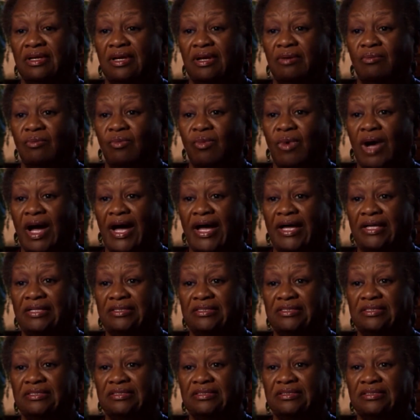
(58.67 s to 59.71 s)
and
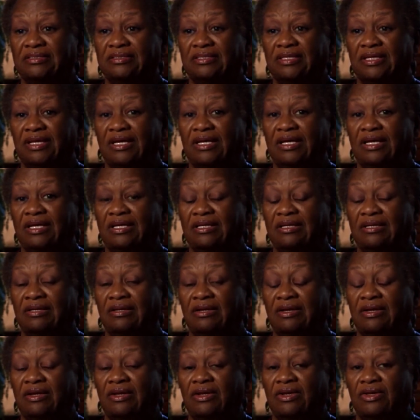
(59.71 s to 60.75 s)
white, and
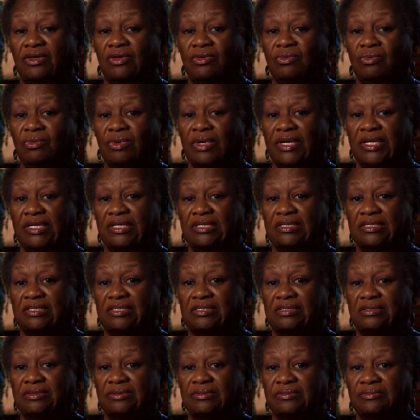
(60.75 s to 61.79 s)
you wanted
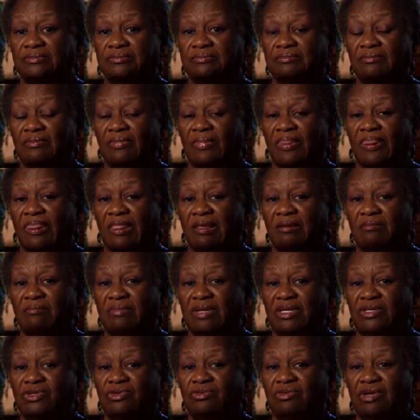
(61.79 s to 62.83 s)
to
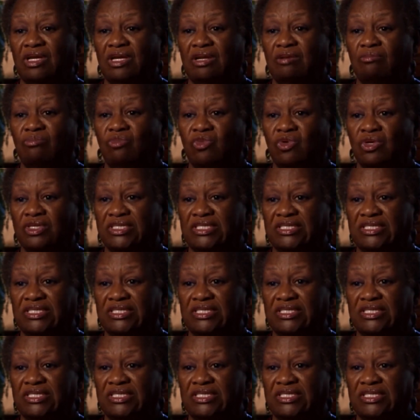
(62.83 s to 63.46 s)
be treated more